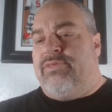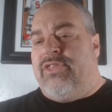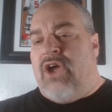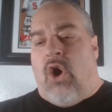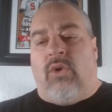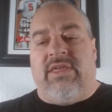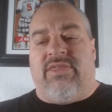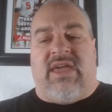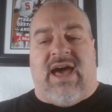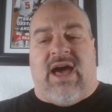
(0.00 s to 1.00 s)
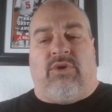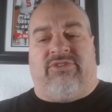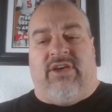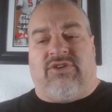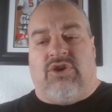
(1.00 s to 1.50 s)
The only thing I will
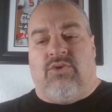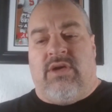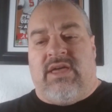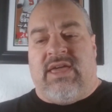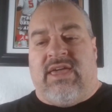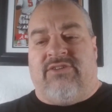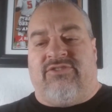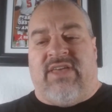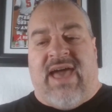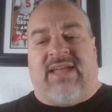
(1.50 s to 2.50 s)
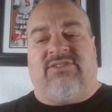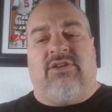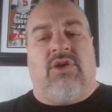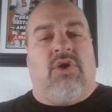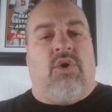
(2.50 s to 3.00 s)
tell you is that
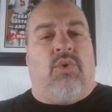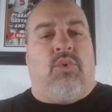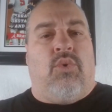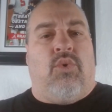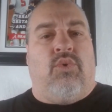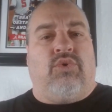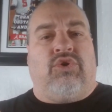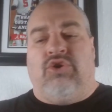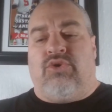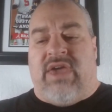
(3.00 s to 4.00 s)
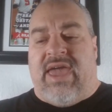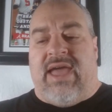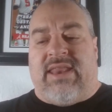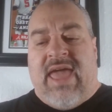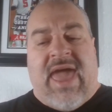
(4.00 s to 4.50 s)
you
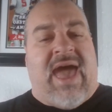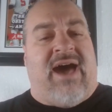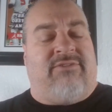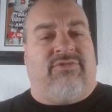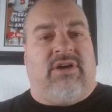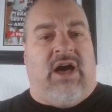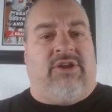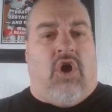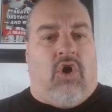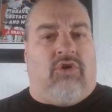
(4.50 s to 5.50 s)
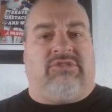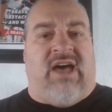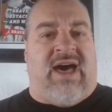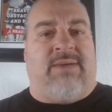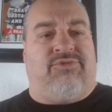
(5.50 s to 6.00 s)
can't have an
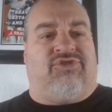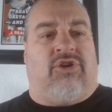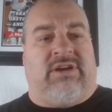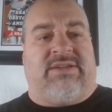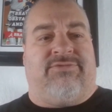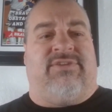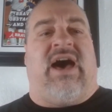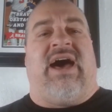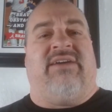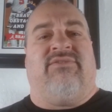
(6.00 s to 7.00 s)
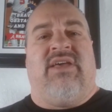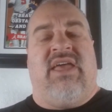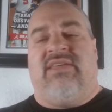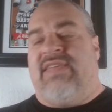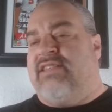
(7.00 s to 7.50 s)
all-time starting five
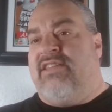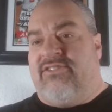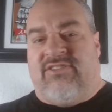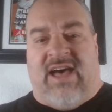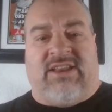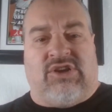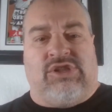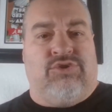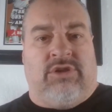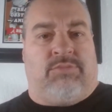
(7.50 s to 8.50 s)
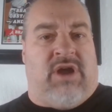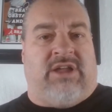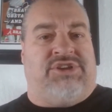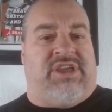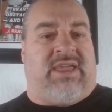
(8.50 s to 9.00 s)
that does not include
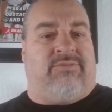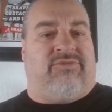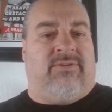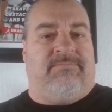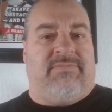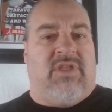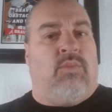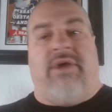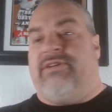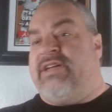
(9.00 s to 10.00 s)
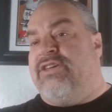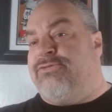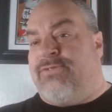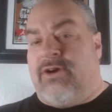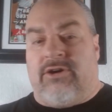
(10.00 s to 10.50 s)
LeBron James. Whether he's
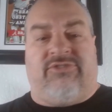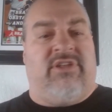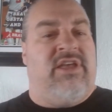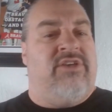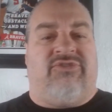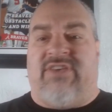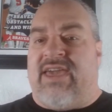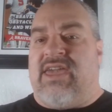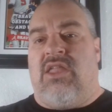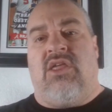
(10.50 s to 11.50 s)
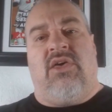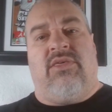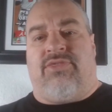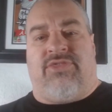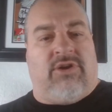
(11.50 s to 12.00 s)
first, second,
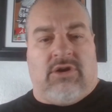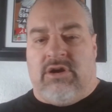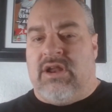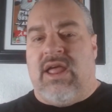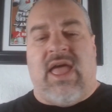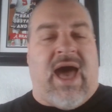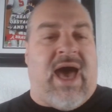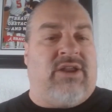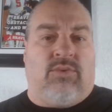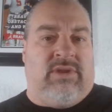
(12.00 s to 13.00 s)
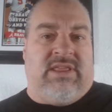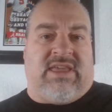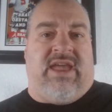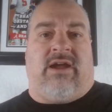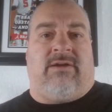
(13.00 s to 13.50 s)
third, I don't really
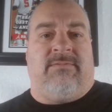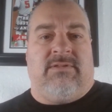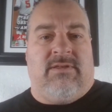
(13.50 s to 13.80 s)
care.